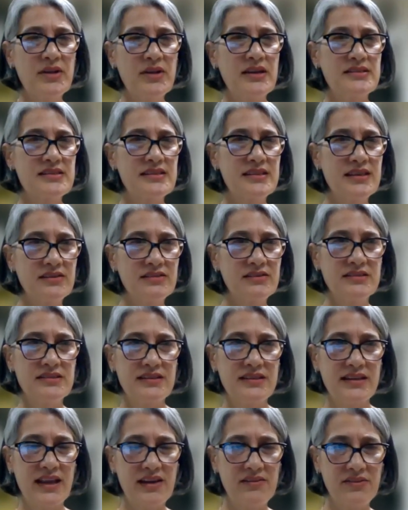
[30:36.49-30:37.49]
not skilled
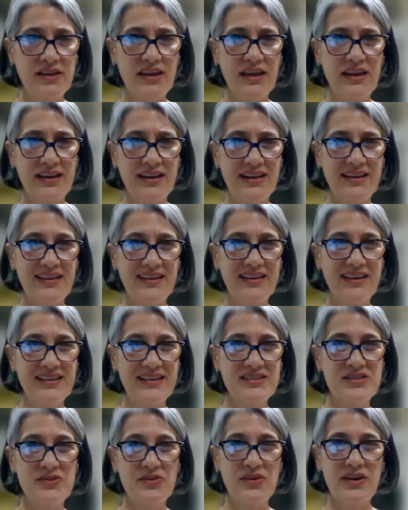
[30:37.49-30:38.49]
in navigating.
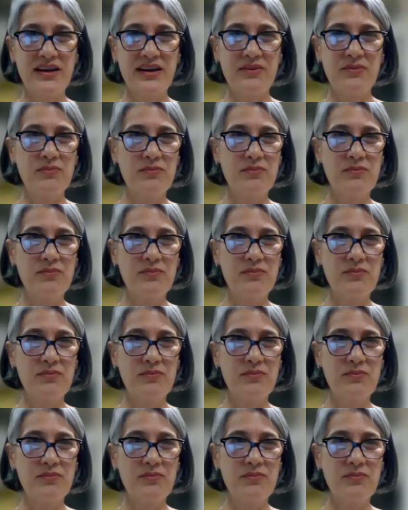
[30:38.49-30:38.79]
And so I